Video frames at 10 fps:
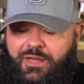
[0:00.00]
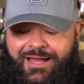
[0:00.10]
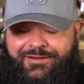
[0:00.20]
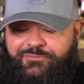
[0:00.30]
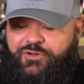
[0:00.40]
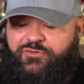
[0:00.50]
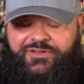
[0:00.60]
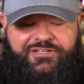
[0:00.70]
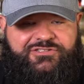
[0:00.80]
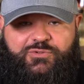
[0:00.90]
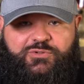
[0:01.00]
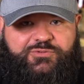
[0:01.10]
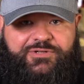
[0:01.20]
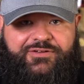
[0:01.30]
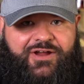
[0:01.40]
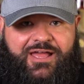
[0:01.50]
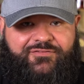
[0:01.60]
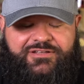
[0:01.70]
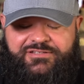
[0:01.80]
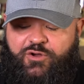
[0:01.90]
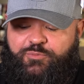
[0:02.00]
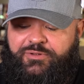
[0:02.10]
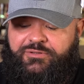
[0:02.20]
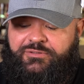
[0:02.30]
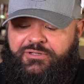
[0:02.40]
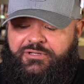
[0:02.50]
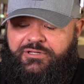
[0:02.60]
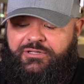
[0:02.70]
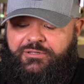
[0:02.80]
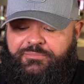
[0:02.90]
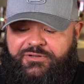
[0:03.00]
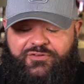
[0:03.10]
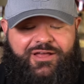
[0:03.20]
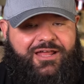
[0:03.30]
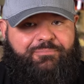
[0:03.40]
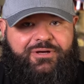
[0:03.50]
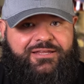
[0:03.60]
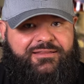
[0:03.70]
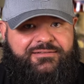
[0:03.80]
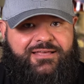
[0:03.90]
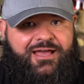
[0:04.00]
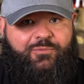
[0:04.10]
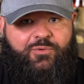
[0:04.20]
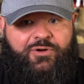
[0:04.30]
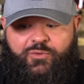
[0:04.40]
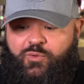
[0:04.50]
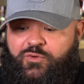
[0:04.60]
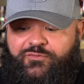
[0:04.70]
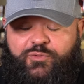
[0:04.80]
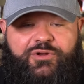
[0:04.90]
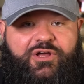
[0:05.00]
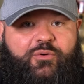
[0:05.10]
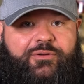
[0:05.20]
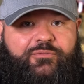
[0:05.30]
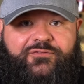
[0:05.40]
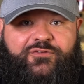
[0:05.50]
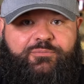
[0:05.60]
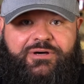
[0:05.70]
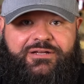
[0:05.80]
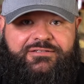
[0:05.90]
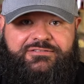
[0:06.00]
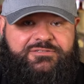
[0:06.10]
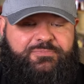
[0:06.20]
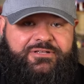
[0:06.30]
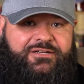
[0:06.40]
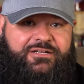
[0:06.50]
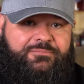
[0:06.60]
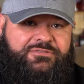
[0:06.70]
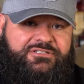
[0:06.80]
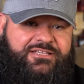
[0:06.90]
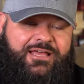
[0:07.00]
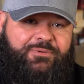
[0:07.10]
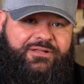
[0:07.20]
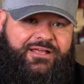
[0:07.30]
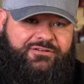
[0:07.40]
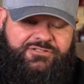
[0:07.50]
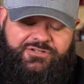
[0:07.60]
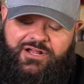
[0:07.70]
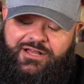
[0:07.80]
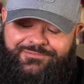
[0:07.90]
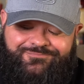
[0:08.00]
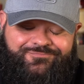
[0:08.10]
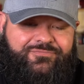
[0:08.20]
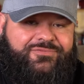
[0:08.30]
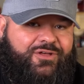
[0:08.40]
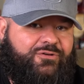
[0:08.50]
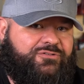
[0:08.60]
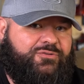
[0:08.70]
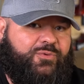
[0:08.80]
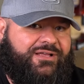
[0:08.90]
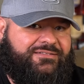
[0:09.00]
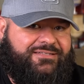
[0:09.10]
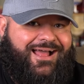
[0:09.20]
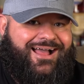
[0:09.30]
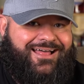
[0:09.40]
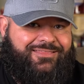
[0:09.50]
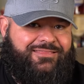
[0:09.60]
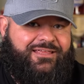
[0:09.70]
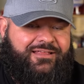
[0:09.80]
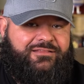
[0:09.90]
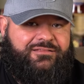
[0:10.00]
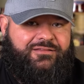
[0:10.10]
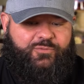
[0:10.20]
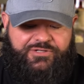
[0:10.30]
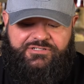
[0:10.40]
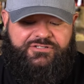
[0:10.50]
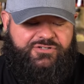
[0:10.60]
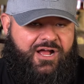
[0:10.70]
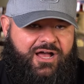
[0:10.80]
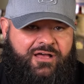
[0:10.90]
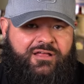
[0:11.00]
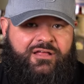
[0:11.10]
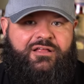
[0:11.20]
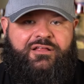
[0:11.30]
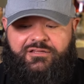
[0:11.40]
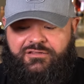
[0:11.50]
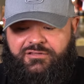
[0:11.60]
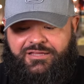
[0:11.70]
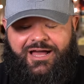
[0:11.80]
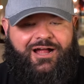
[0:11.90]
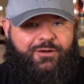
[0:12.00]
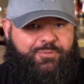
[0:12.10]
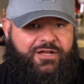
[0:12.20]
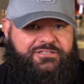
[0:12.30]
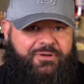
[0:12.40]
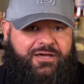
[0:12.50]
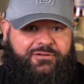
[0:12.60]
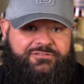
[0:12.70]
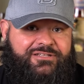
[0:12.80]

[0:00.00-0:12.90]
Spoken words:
I don't know if any stores would ever have this open, but if you got a buddy that's got one, or if you want to go in with a few buddies and split it up and just sample it out and try it, those are the ways that I think that we should try the higher price bottles.